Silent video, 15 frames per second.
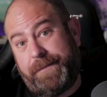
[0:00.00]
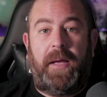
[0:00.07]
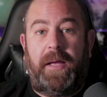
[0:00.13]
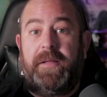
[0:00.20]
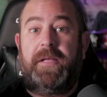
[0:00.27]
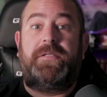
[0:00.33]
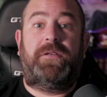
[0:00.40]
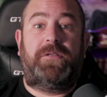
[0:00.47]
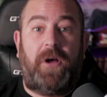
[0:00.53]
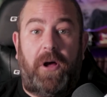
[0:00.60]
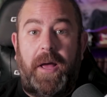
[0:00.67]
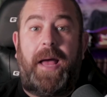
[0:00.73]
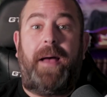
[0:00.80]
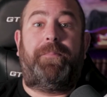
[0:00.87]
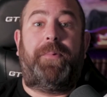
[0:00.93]
And this is all
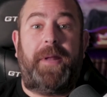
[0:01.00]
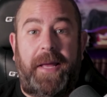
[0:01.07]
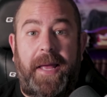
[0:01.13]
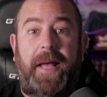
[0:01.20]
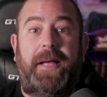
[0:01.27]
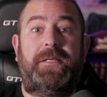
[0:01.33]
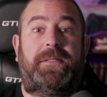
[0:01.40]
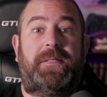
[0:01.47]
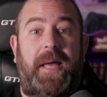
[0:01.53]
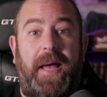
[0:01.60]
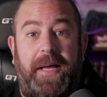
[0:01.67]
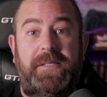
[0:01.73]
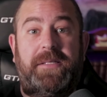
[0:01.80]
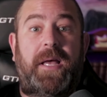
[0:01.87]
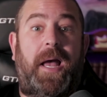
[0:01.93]
happening as
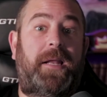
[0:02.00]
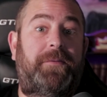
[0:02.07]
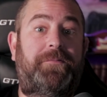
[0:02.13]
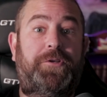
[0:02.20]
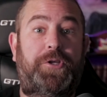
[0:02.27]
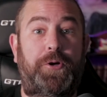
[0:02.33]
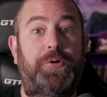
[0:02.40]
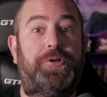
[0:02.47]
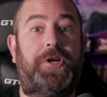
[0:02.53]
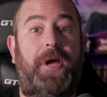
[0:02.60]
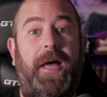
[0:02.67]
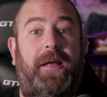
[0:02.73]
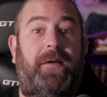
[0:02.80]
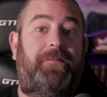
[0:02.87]
kind of Dujek